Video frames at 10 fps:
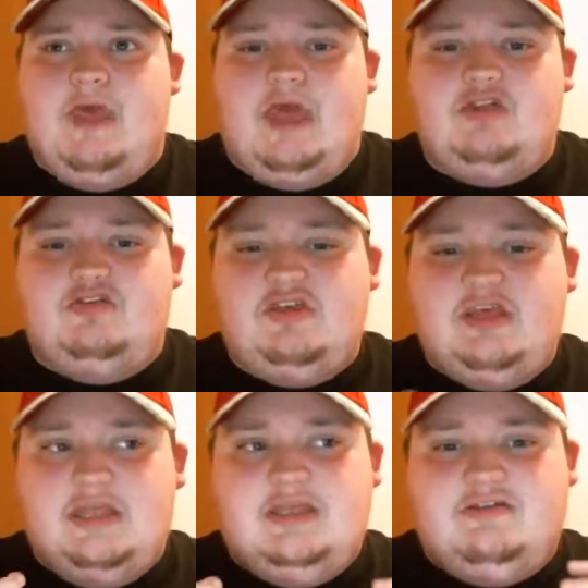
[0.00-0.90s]
and you
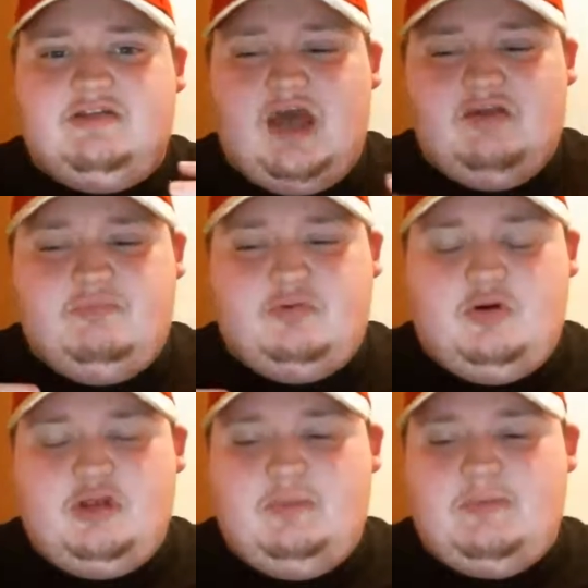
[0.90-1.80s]
see he's kind of
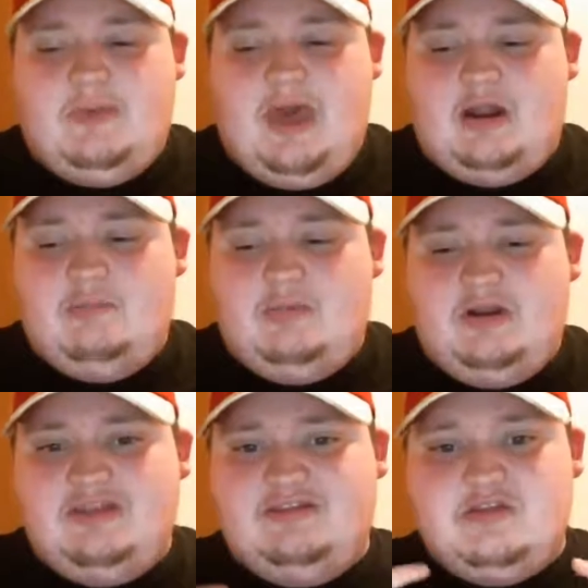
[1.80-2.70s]
broken up about it,
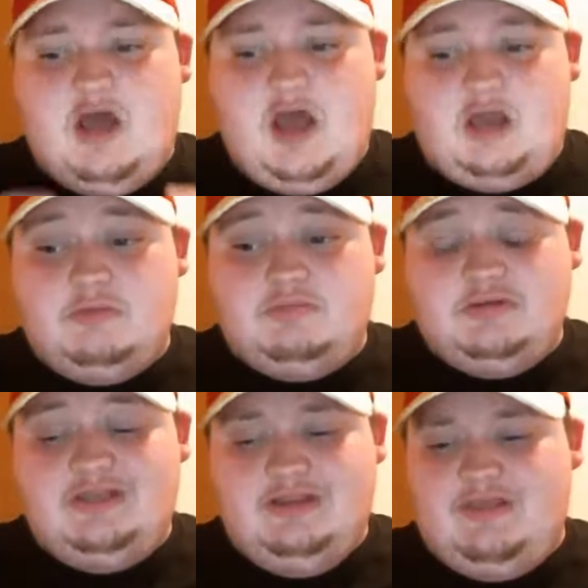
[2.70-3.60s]
but he's not
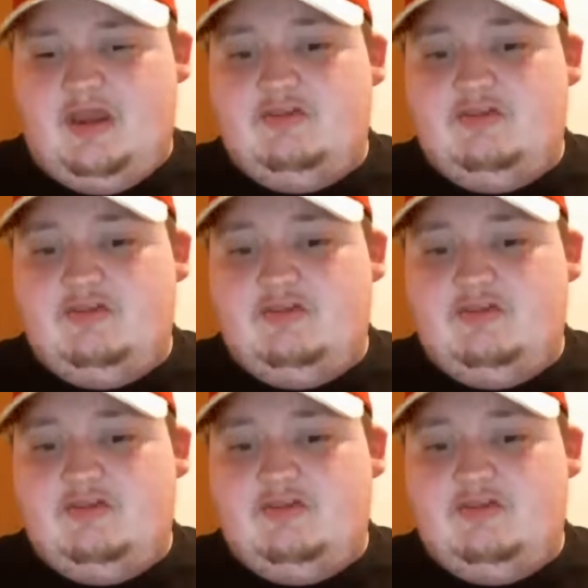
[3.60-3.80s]
completely there.